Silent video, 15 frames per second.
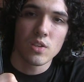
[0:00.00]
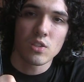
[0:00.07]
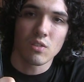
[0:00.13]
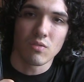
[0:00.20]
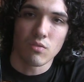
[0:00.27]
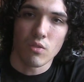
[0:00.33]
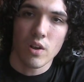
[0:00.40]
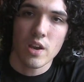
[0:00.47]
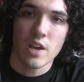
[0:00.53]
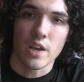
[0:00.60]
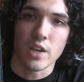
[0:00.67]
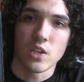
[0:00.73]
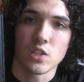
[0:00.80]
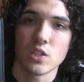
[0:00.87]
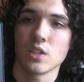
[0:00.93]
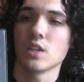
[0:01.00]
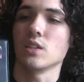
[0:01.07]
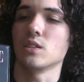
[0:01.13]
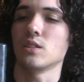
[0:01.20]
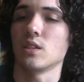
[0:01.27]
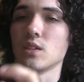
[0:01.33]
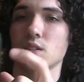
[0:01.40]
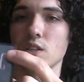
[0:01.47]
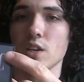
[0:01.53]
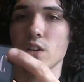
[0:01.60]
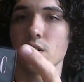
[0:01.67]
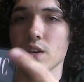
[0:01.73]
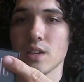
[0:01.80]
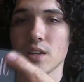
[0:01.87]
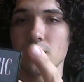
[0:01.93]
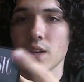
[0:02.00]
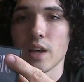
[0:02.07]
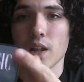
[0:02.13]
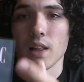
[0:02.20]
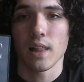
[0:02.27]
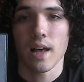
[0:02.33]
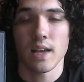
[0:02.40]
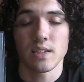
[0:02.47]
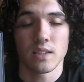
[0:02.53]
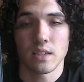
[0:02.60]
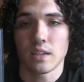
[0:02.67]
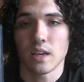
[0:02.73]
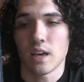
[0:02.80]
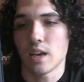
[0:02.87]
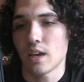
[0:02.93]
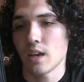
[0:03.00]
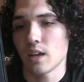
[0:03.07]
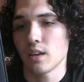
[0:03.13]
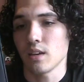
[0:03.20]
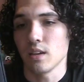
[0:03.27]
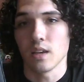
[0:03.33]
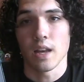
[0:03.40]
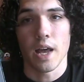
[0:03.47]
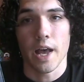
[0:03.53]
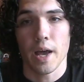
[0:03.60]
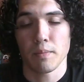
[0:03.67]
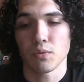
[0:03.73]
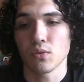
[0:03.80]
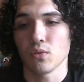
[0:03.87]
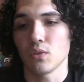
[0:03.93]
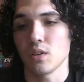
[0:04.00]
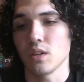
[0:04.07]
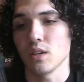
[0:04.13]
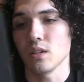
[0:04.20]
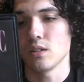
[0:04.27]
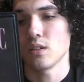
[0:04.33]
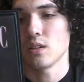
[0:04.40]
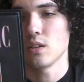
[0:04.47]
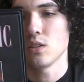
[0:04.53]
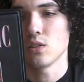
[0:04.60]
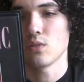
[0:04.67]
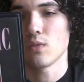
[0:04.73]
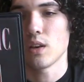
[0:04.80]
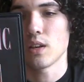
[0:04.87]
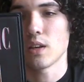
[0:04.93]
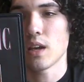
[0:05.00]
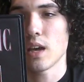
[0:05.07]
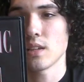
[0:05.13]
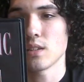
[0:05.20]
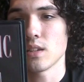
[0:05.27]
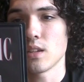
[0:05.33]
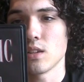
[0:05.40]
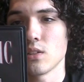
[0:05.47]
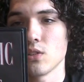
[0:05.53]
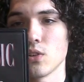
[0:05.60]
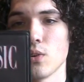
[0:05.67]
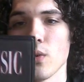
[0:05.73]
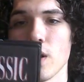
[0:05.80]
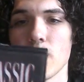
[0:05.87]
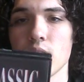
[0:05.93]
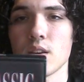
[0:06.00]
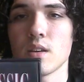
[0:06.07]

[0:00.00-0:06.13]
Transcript: of Rage. It says here, it is a classic, and it absolutely is. It is fantastic. It is a great